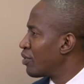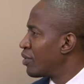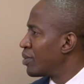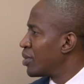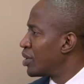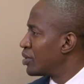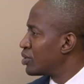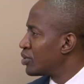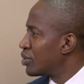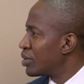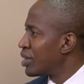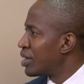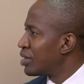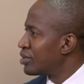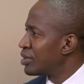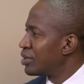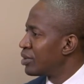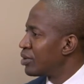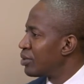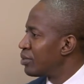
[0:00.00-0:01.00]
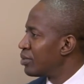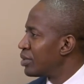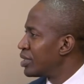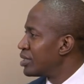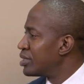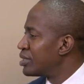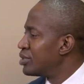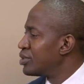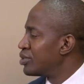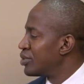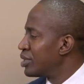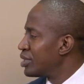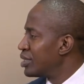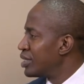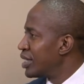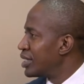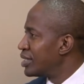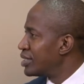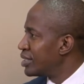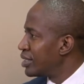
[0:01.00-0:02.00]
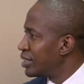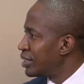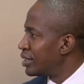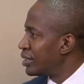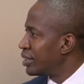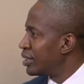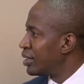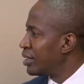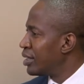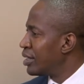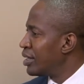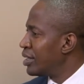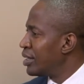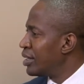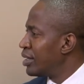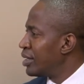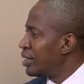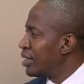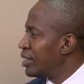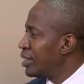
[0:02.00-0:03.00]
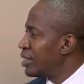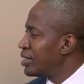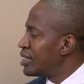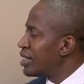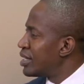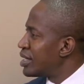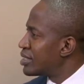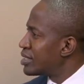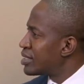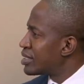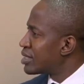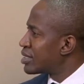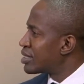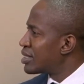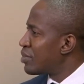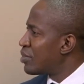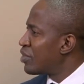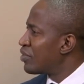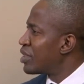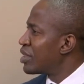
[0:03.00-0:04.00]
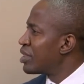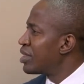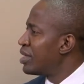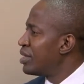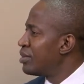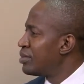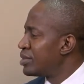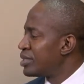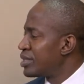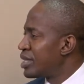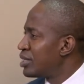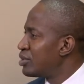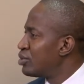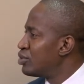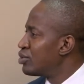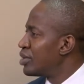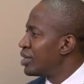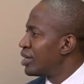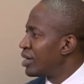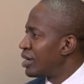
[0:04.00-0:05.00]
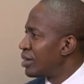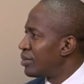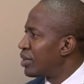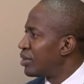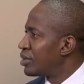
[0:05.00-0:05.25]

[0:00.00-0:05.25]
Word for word: of about 2,000 complaints in 2019. Yes. Tell us some of the themes that usually come